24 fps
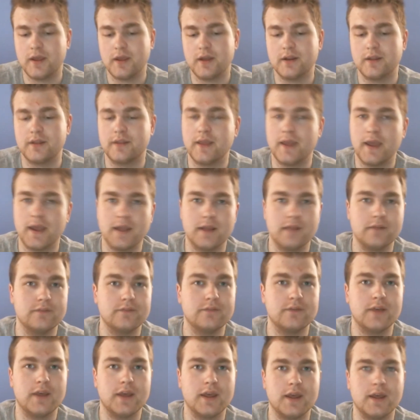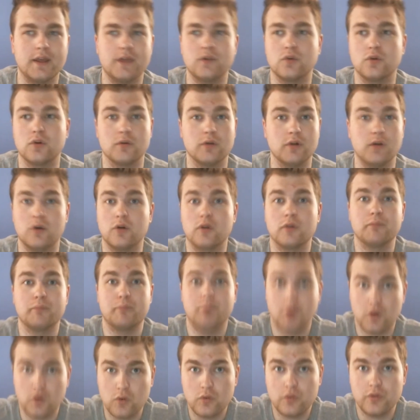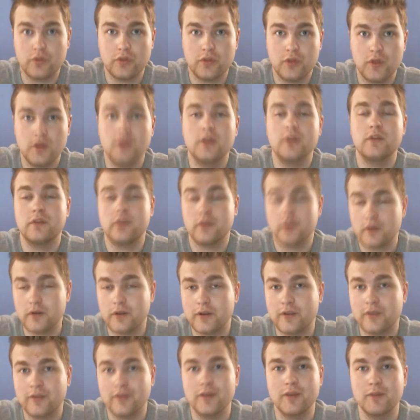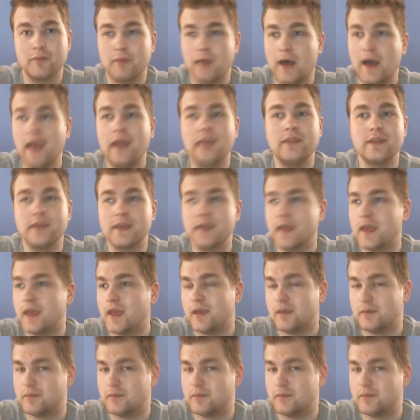a Tekken fan, or both, seriously buy the game.